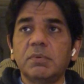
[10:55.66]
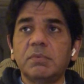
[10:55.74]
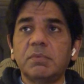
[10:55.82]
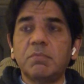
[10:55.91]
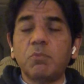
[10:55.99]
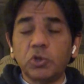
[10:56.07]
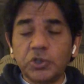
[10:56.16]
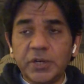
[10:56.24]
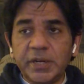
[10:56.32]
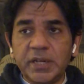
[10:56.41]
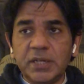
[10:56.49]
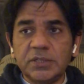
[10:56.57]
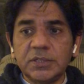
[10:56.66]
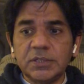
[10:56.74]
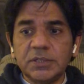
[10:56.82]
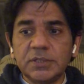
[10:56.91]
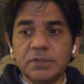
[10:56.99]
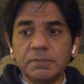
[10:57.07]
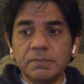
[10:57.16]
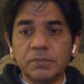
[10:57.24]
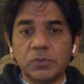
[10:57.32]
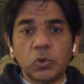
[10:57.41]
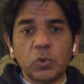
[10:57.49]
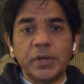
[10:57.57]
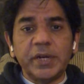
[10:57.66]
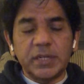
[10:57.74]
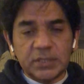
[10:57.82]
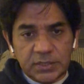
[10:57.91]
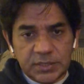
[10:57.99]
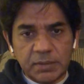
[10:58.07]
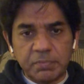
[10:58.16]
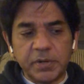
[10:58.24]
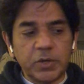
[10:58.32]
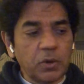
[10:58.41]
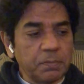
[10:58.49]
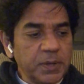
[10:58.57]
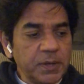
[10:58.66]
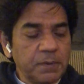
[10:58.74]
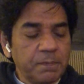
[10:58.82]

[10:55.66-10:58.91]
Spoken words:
emotional intelligence, though it is a separate topic,